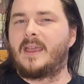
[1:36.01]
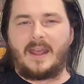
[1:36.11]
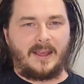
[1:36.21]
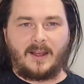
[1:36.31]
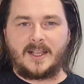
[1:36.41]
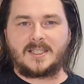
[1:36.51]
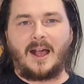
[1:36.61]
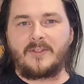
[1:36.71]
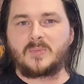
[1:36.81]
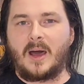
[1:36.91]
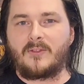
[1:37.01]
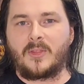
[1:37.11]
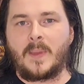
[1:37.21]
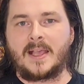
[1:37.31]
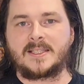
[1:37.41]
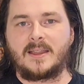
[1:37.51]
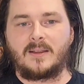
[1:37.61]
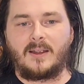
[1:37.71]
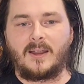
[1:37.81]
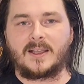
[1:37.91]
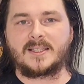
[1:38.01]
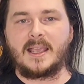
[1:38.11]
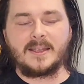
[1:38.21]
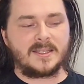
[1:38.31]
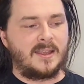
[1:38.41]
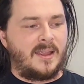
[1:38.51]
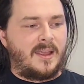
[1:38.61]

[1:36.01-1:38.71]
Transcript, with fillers: And I got a soft spot for the Mazda RX-8.